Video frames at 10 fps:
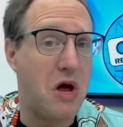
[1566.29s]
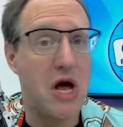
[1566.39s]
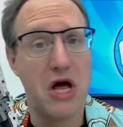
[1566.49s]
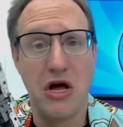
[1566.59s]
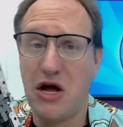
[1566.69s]

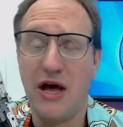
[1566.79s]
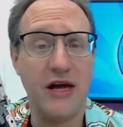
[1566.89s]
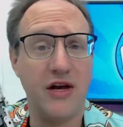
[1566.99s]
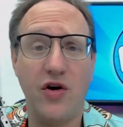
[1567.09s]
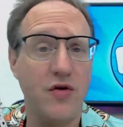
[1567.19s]
Uh, I
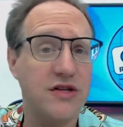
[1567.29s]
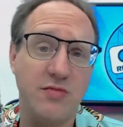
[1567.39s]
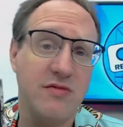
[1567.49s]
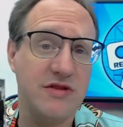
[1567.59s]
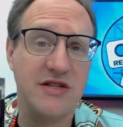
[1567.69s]
can always
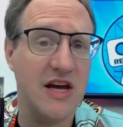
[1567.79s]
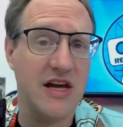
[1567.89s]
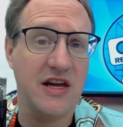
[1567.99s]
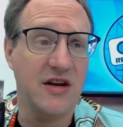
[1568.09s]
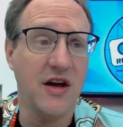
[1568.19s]
be
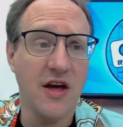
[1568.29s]
mistaken.